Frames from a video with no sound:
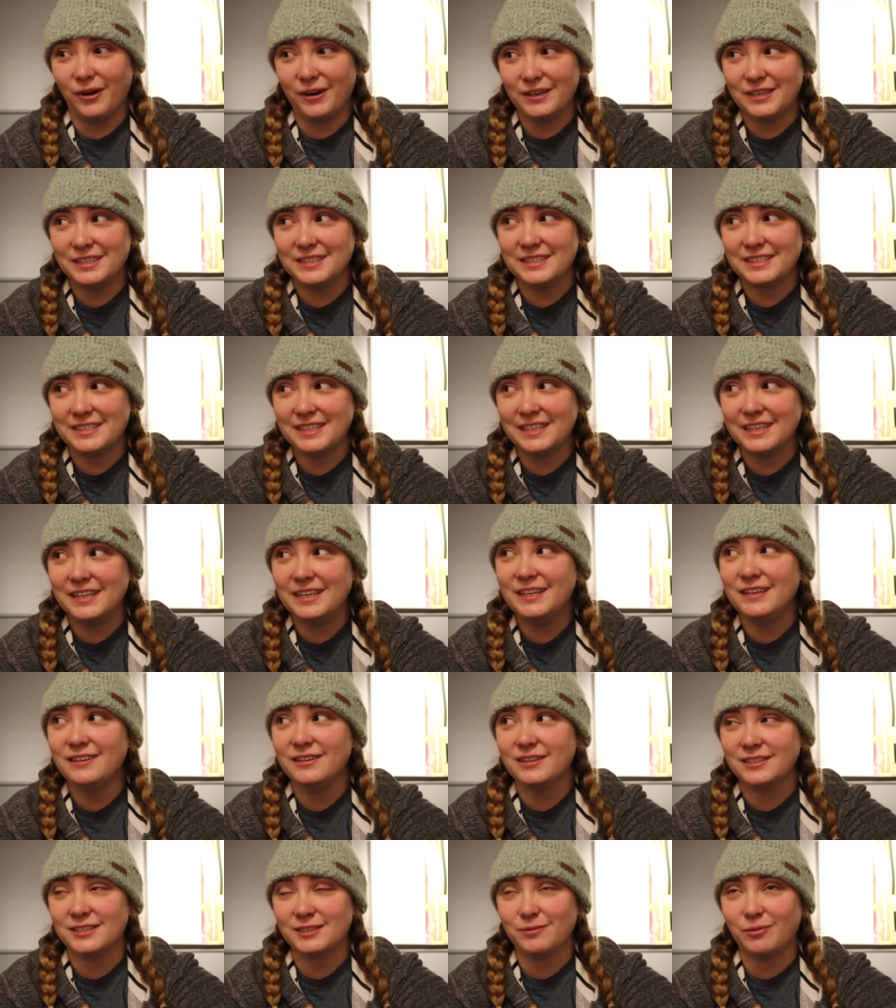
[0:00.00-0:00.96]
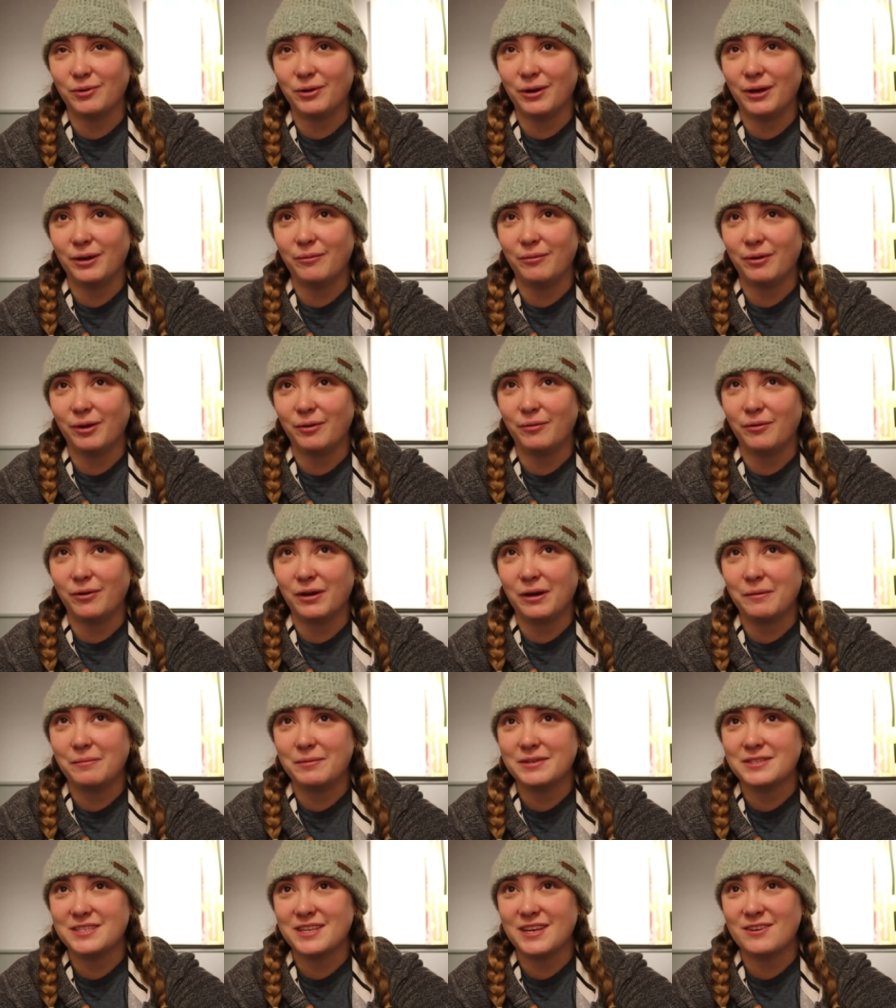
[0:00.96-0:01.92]
Honestly, this morning when I woke
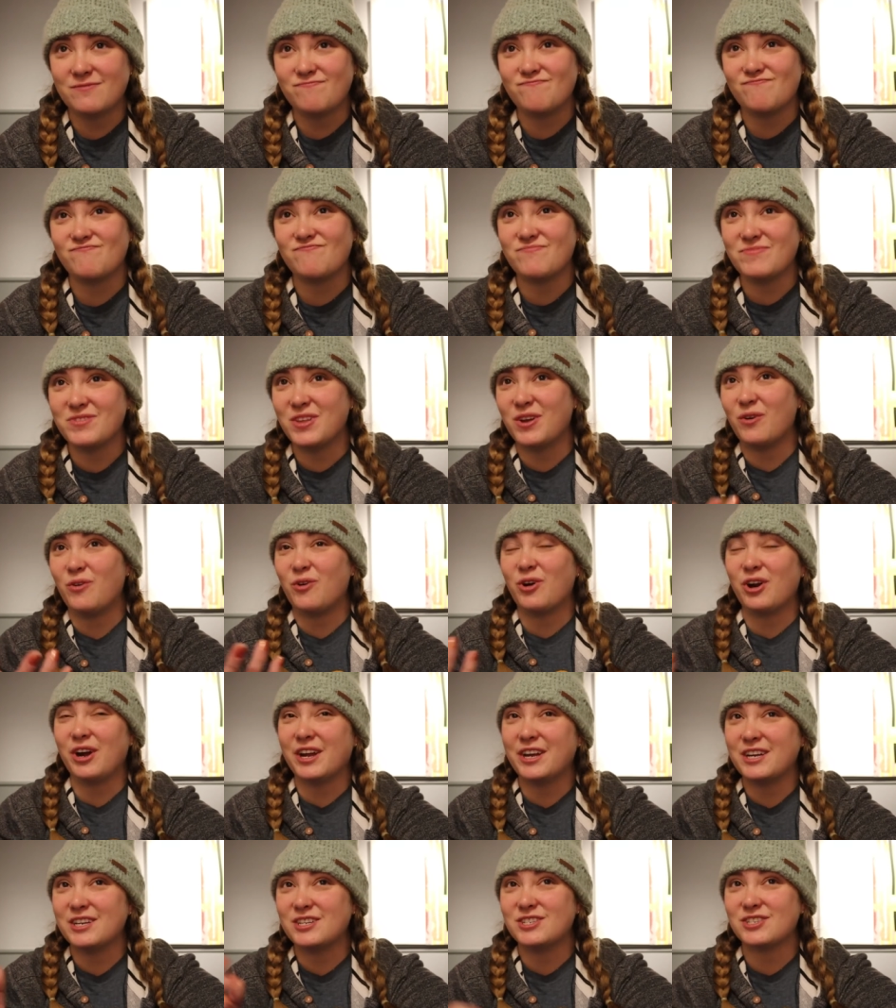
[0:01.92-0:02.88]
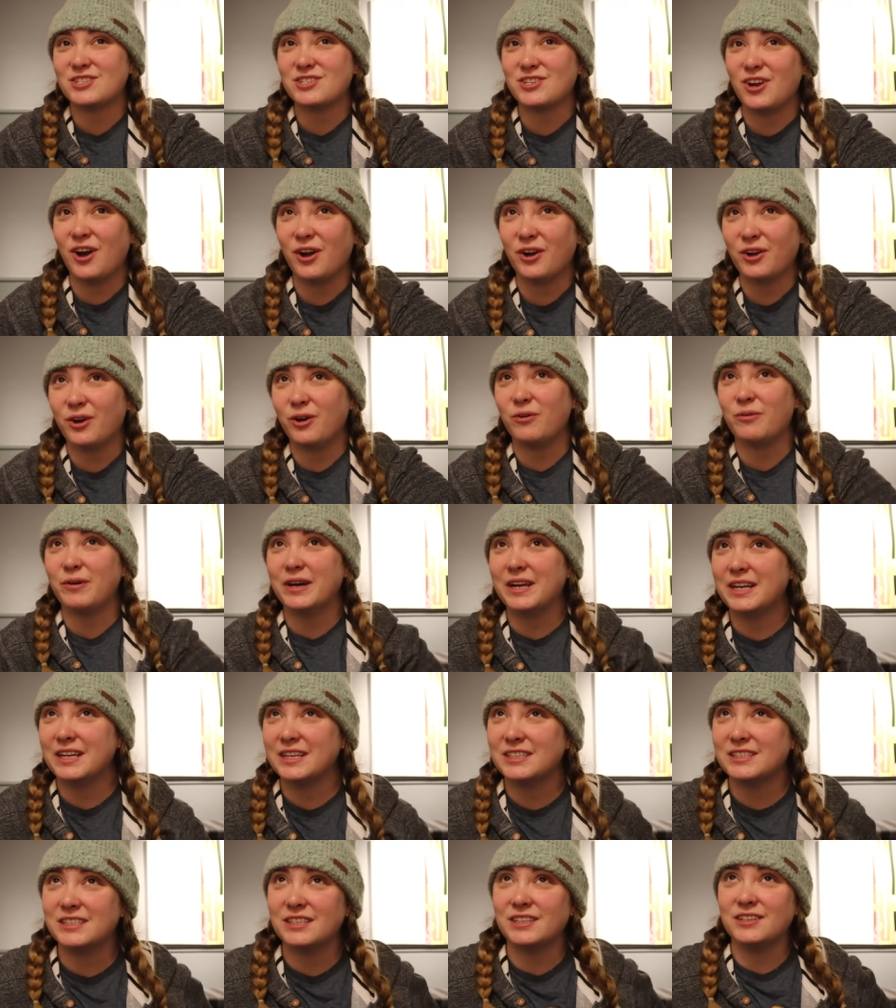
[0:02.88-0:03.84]
up, I was like, or I could just not go in
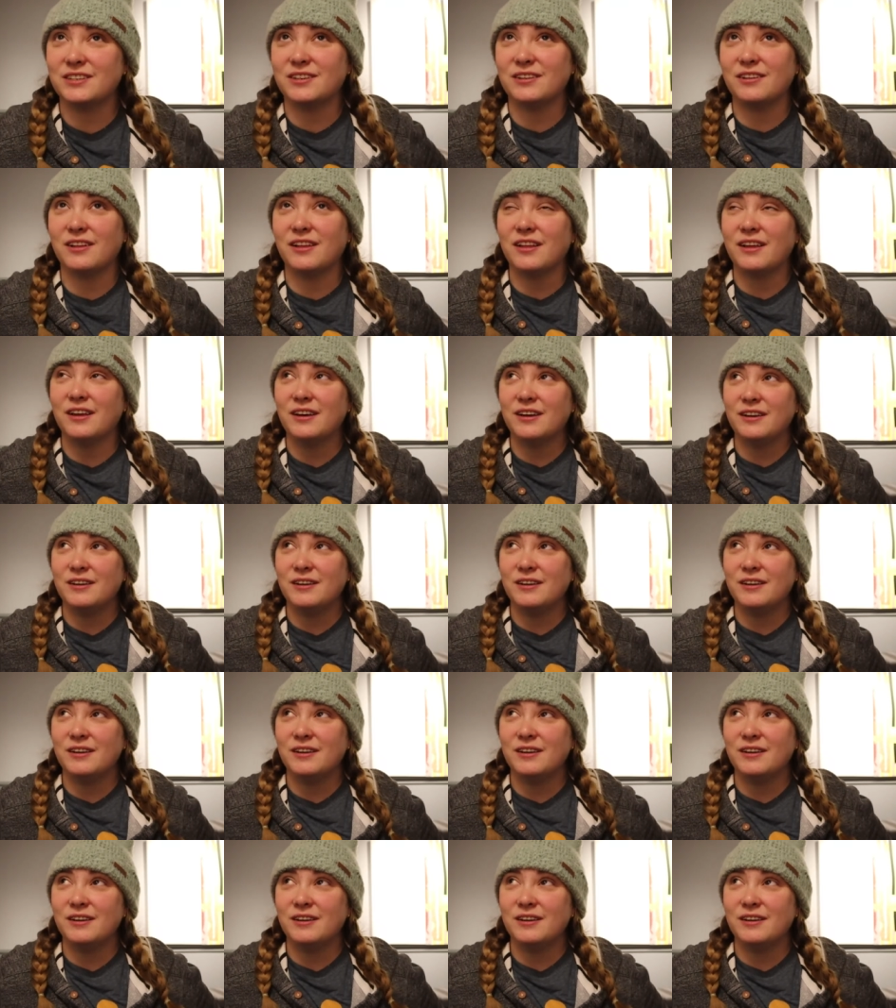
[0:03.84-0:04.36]
until